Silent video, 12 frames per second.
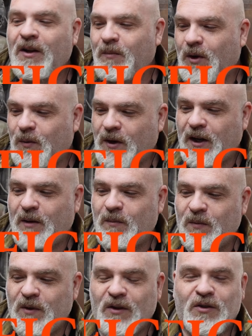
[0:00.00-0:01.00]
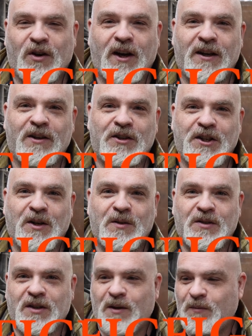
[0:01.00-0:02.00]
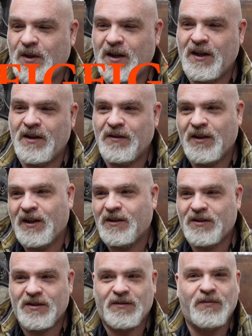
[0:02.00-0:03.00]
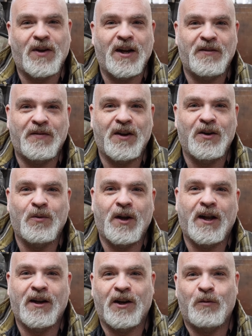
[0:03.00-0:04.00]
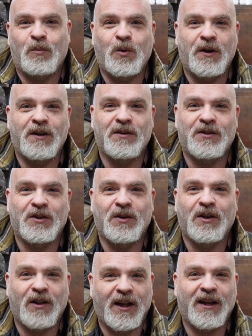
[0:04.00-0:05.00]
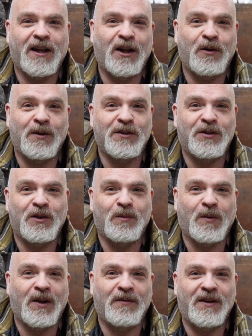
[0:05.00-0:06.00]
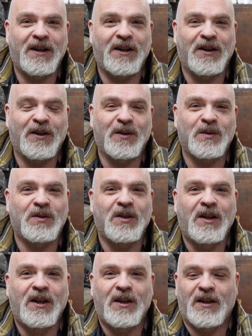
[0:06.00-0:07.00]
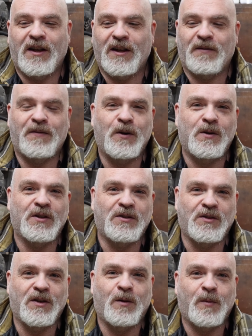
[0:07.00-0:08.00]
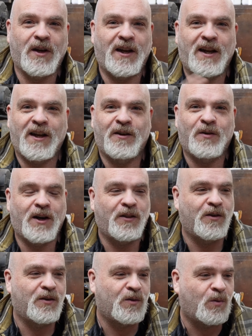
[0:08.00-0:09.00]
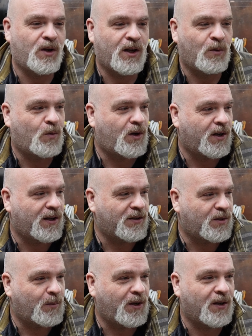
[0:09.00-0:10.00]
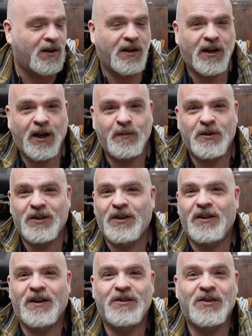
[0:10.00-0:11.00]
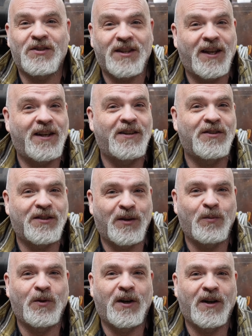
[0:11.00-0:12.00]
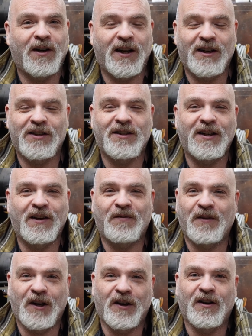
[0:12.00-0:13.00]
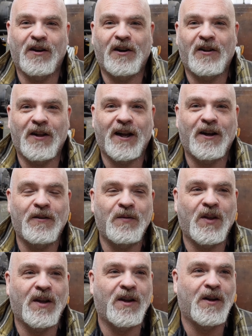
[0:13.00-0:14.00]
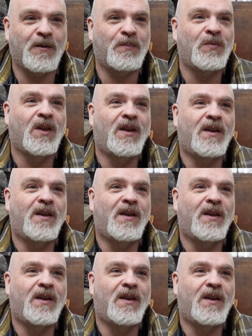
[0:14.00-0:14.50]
But when I'm trying to show something that's 5 feet away and I'm pointing to it like I always do in my videos, it focuses on my hand rather than what I want it to be on. And I'm sure there's a setting somewhere. I just need to figure it all out.